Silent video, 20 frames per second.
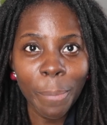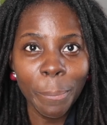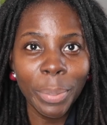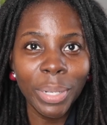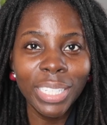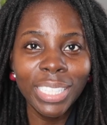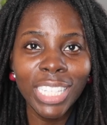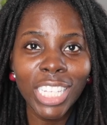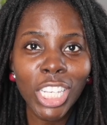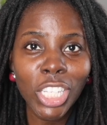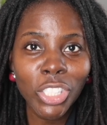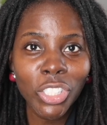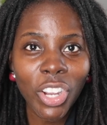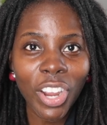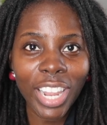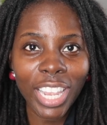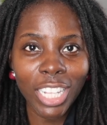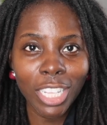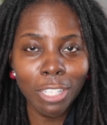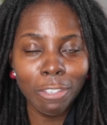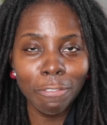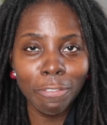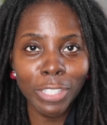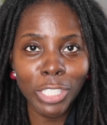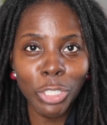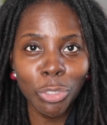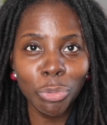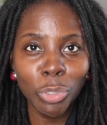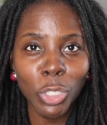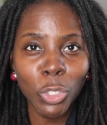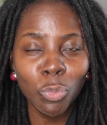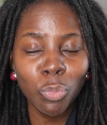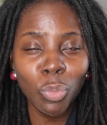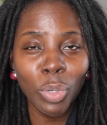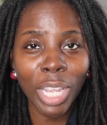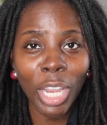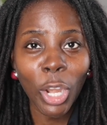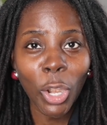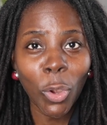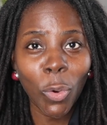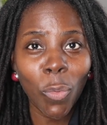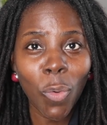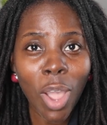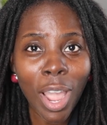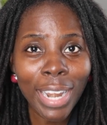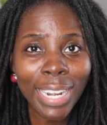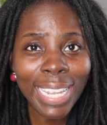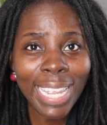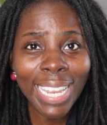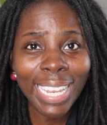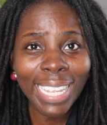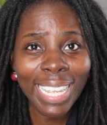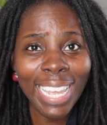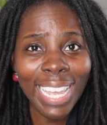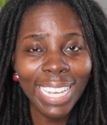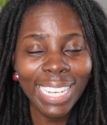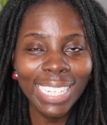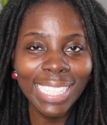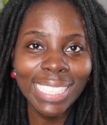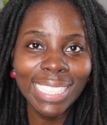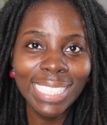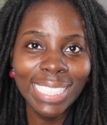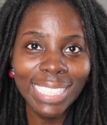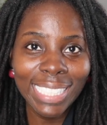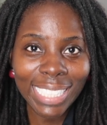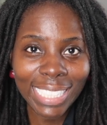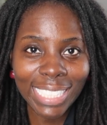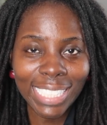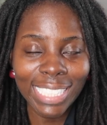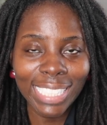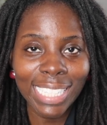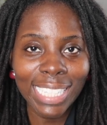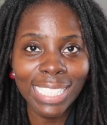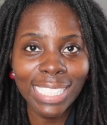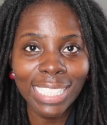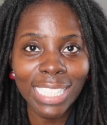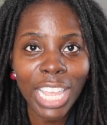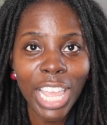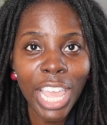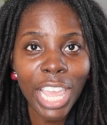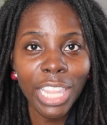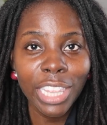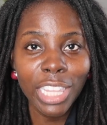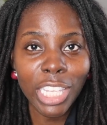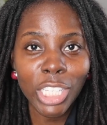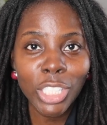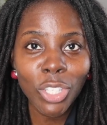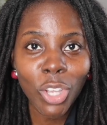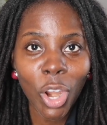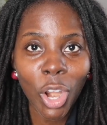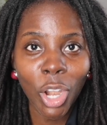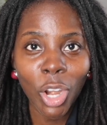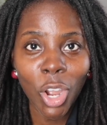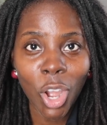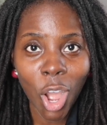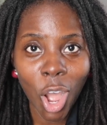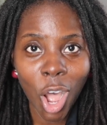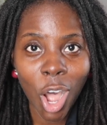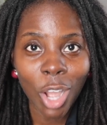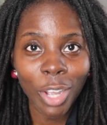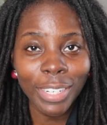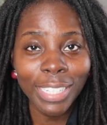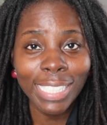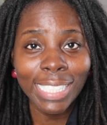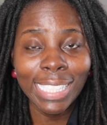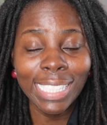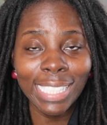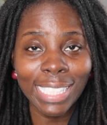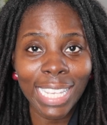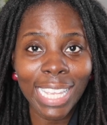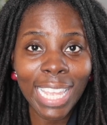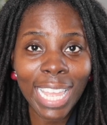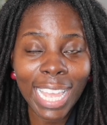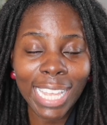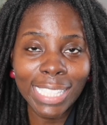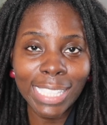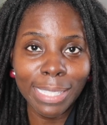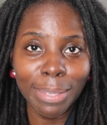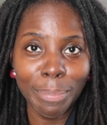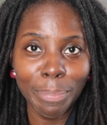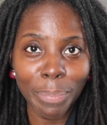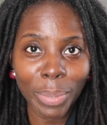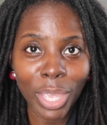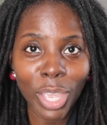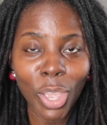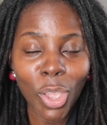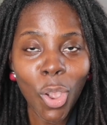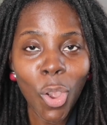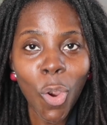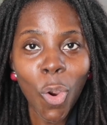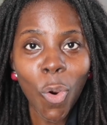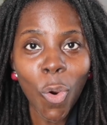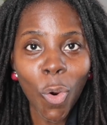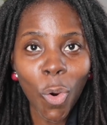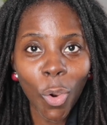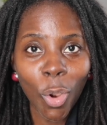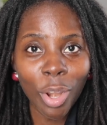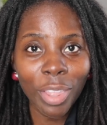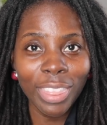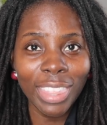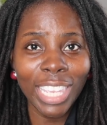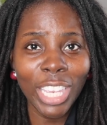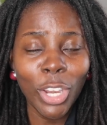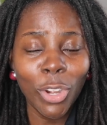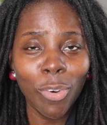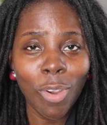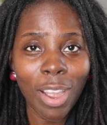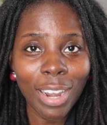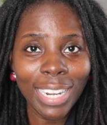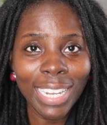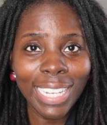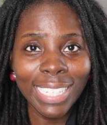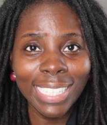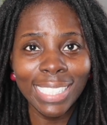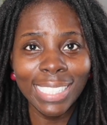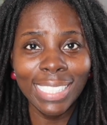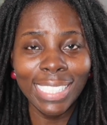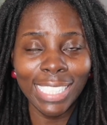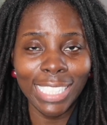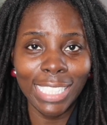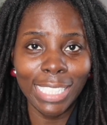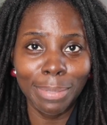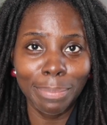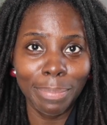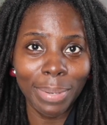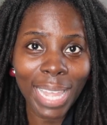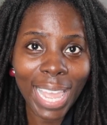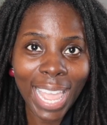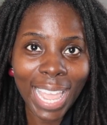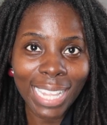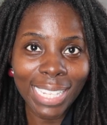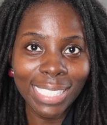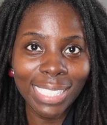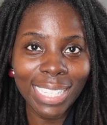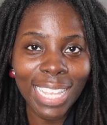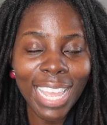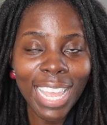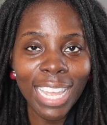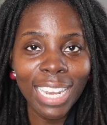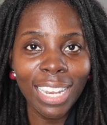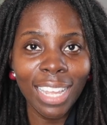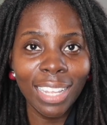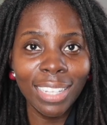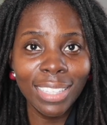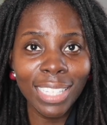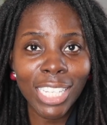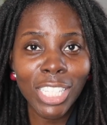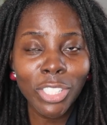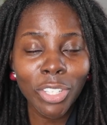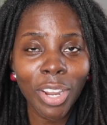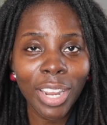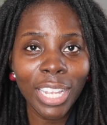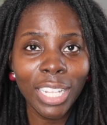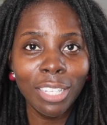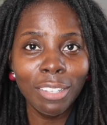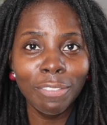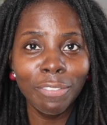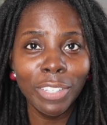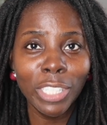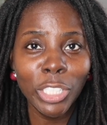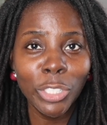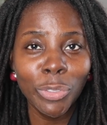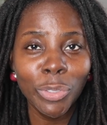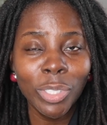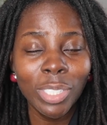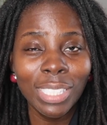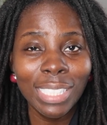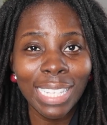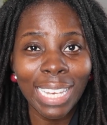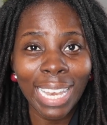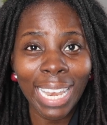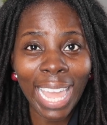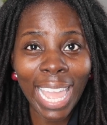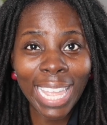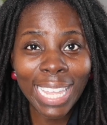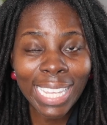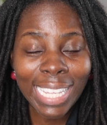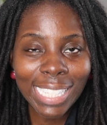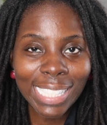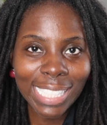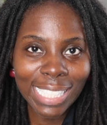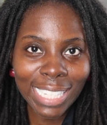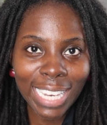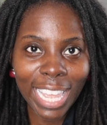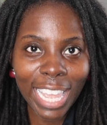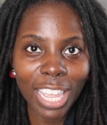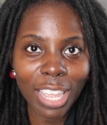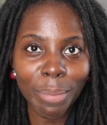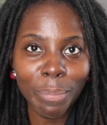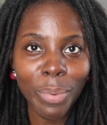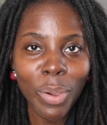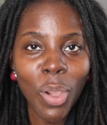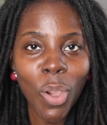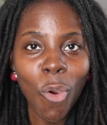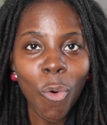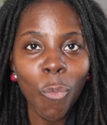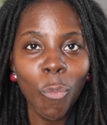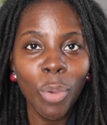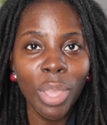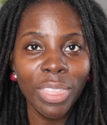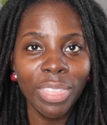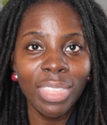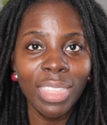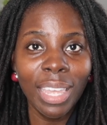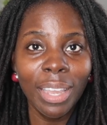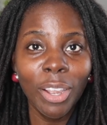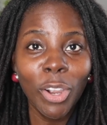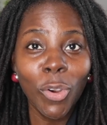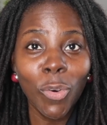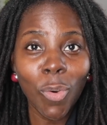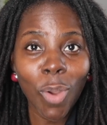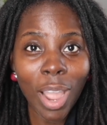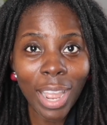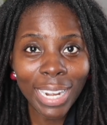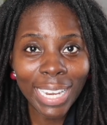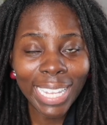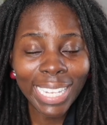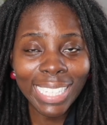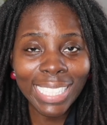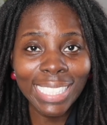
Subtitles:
but these are individuals with chronic conditions. These are called C-SNP or the chronic condition plans. Now, these are individuals, like its name, with chronic